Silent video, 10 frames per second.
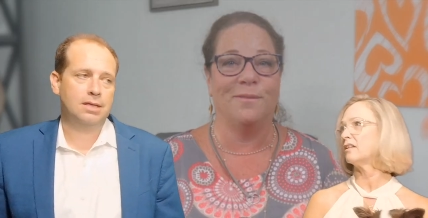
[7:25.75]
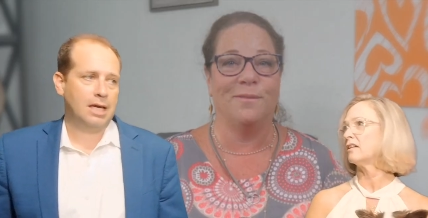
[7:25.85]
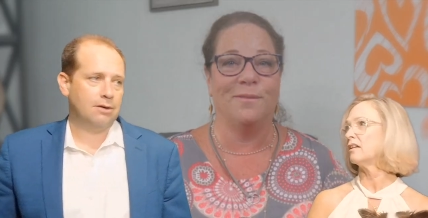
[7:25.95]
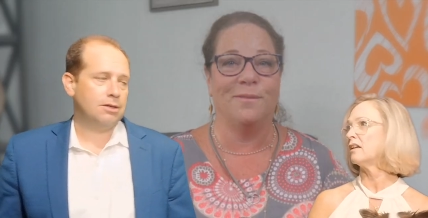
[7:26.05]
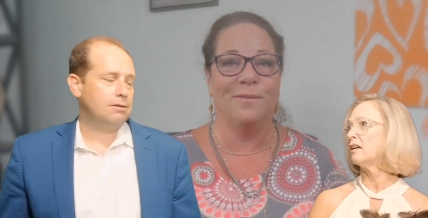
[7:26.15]

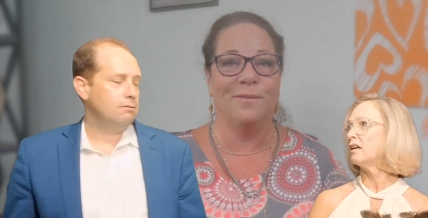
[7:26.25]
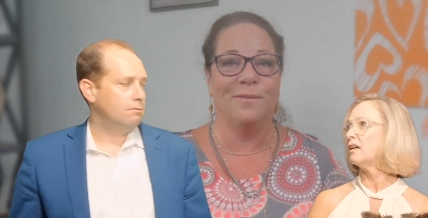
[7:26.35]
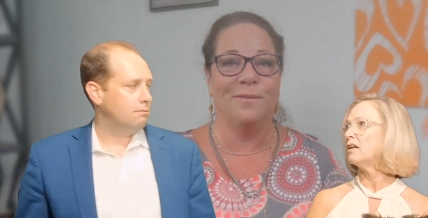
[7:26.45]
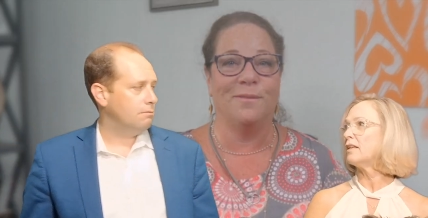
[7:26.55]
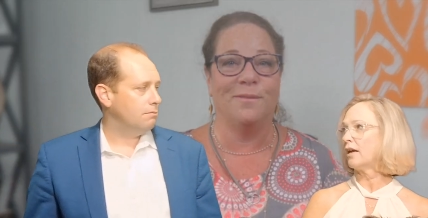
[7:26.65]
Speaker 1: Karen.
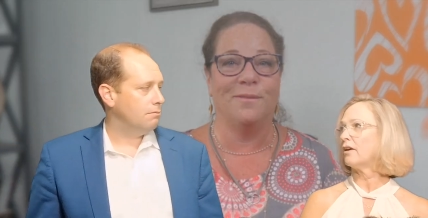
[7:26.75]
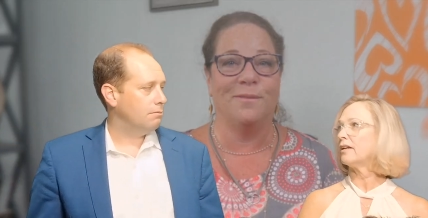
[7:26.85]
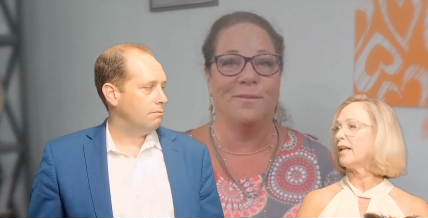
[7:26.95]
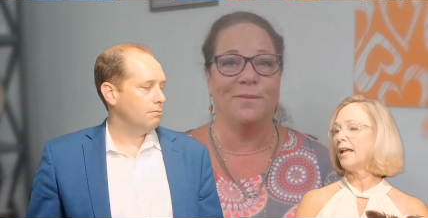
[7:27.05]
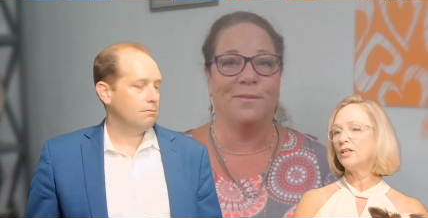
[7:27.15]

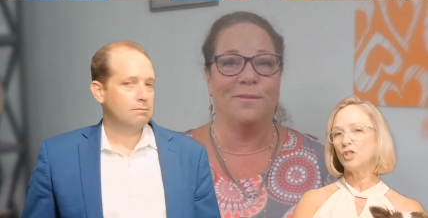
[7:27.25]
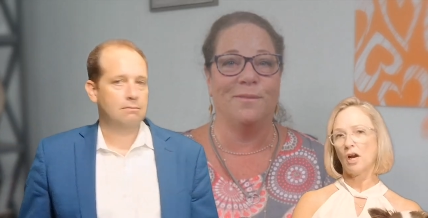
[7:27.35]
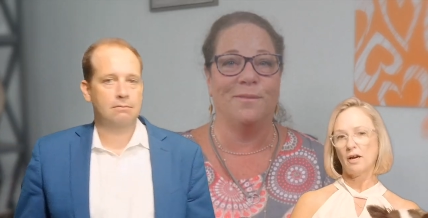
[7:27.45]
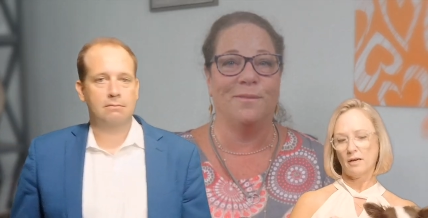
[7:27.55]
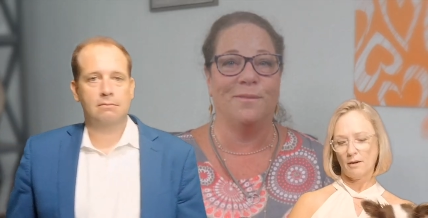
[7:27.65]

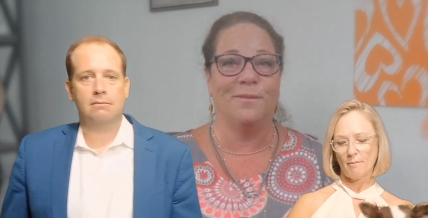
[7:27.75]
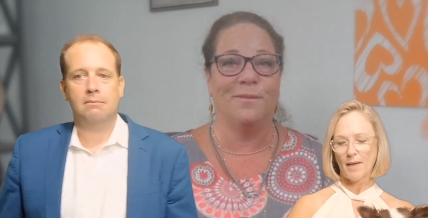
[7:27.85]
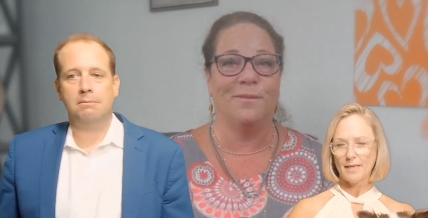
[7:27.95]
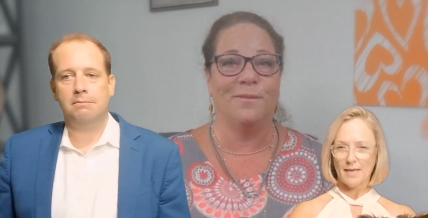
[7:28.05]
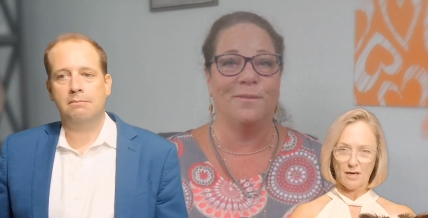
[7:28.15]
Speaker 2: HR
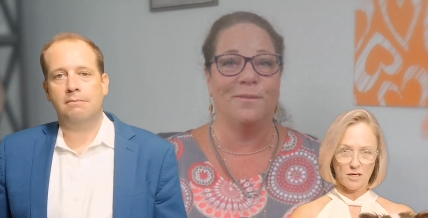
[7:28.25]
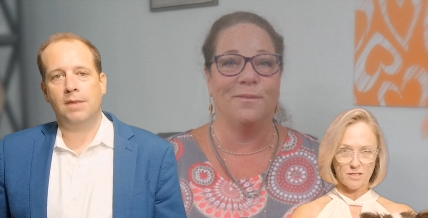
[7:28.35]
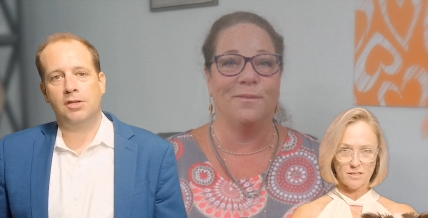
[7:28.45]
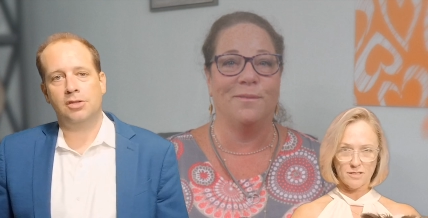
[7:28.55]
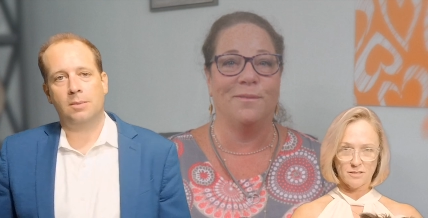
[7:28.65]
by
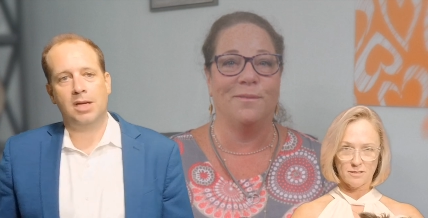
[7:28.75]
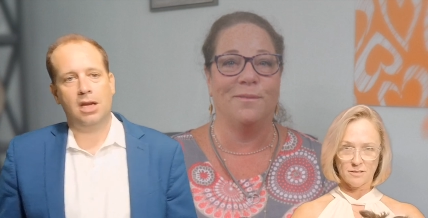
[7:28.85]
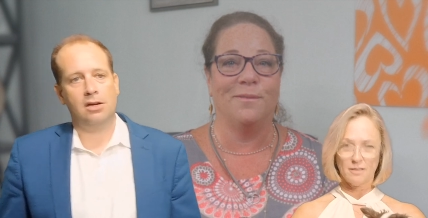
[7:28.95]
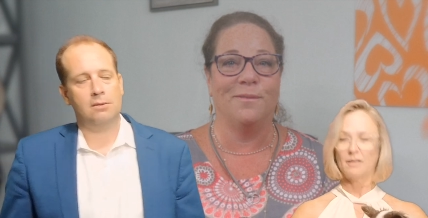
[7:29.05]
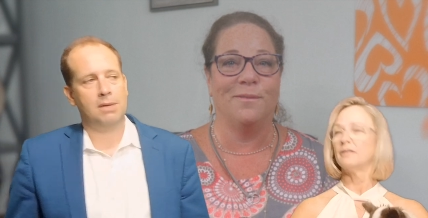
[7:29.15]
Karen.
Speaker 1: HR
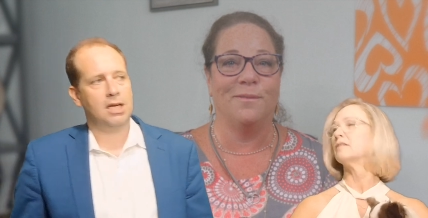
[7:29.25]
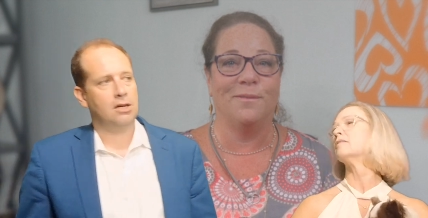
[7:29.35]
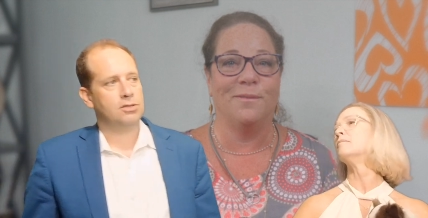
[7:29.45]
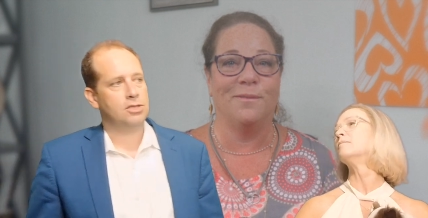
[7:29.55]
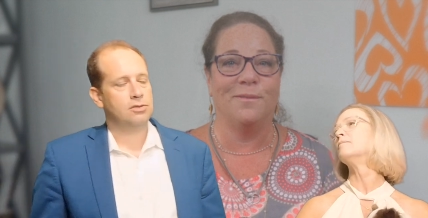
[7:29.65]
by
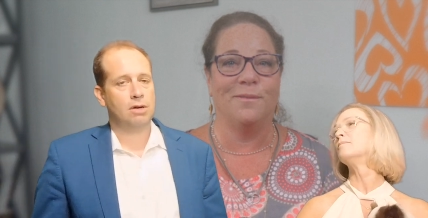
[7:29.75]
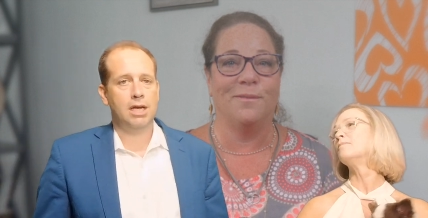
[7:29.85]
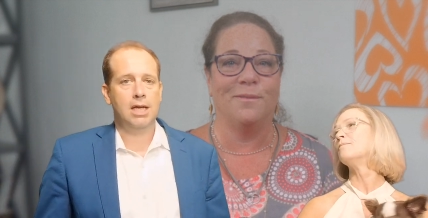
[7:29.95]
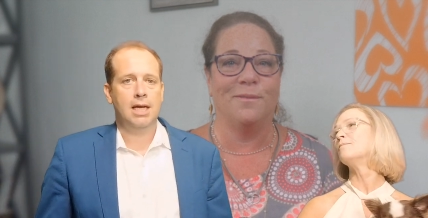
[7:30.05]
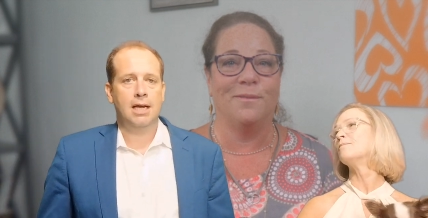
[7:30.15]
Karen. She's
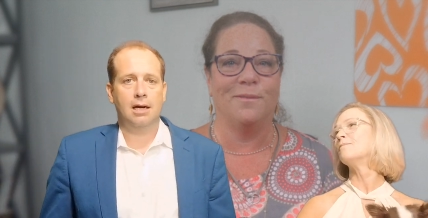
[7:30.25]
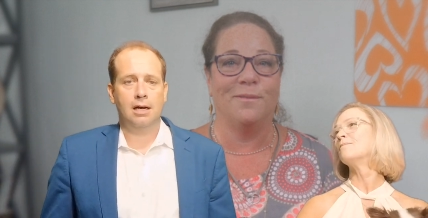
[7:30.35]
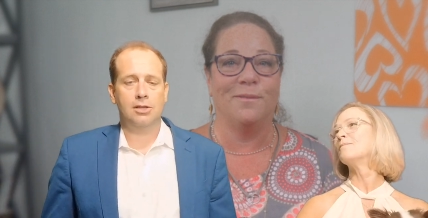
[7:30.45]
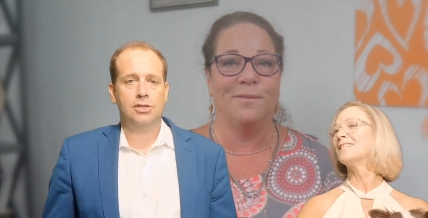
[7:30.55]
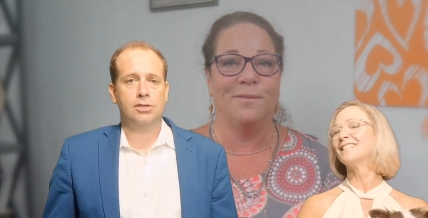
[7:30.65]
great.
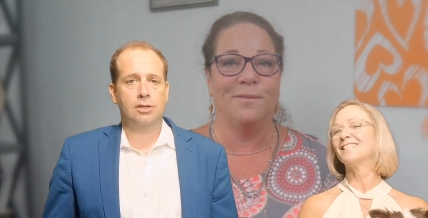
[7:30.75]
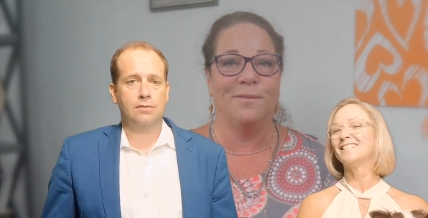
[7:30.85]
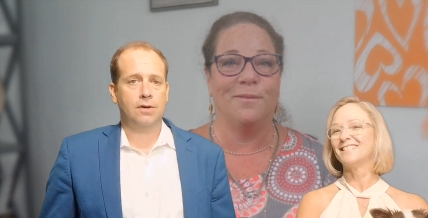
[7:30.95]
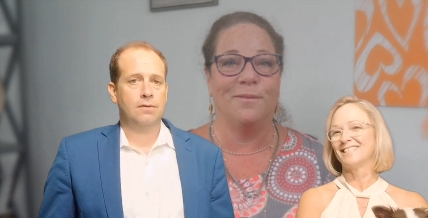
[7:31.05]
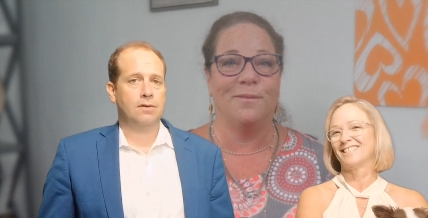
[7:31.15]
She's a good
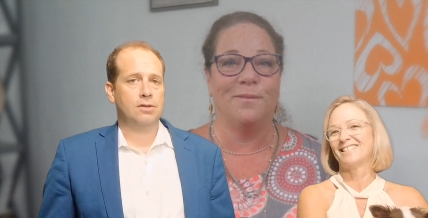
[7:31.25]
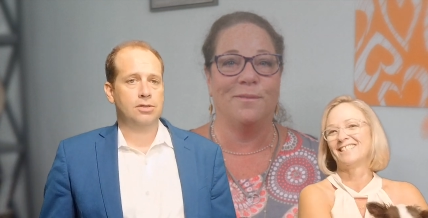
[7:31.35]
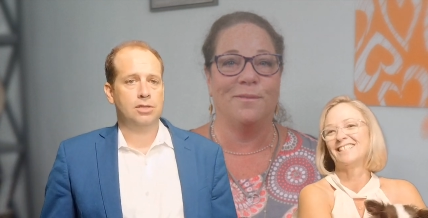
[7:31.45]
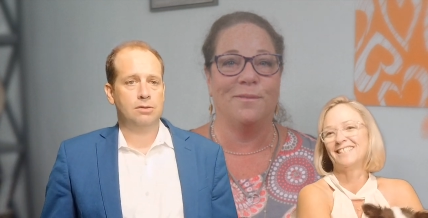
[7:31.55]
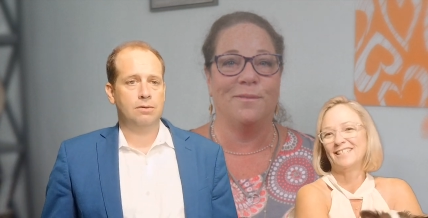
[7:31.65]
friend of
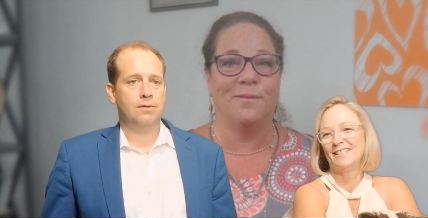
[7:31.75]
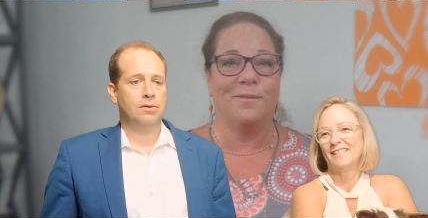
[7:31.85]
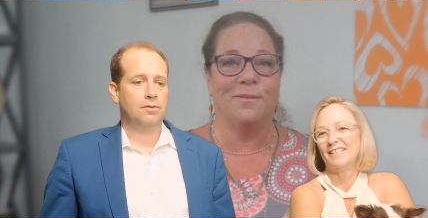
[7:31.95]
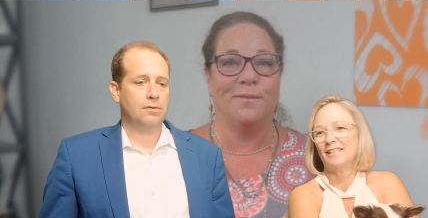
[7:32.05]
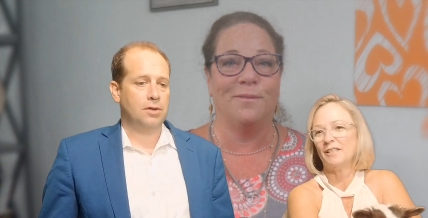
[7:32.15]
ours. We've
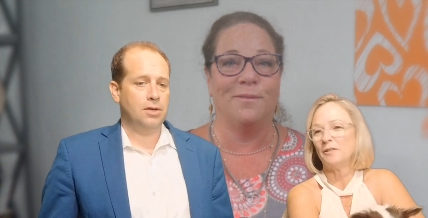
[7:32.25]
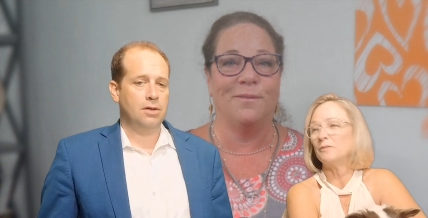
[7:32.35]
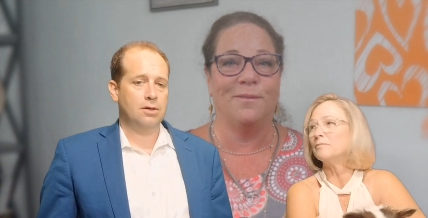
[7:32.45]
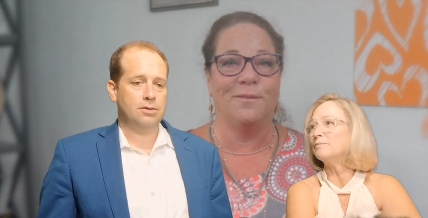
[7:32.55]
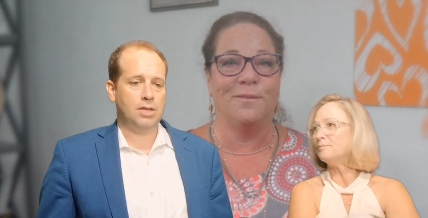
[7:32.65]
known her for
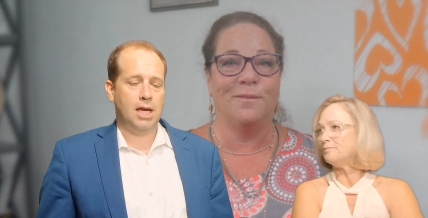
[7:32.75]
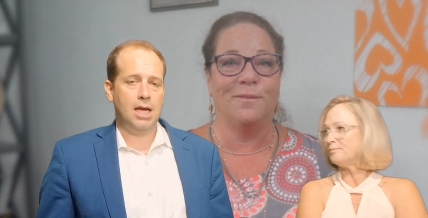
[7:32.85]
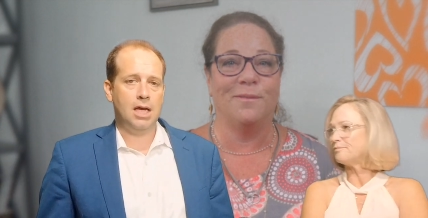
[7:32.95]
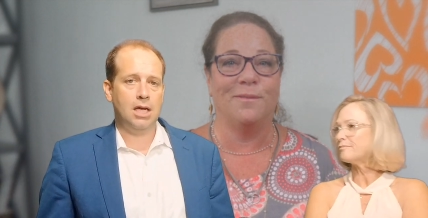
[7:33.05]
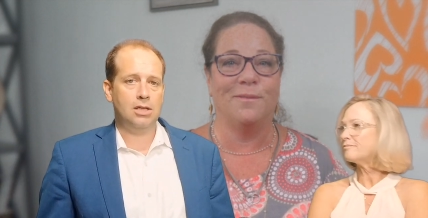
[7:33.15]
years,
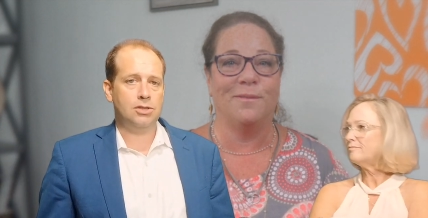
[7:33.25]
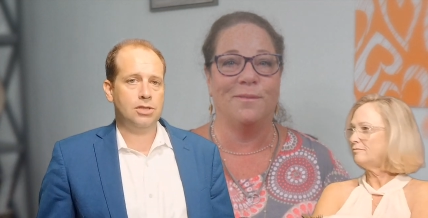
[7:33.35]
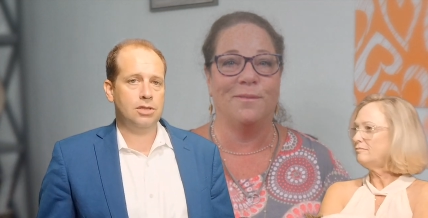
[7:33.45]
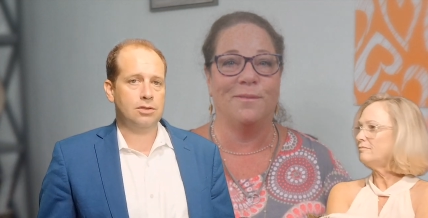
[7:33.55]
and she does a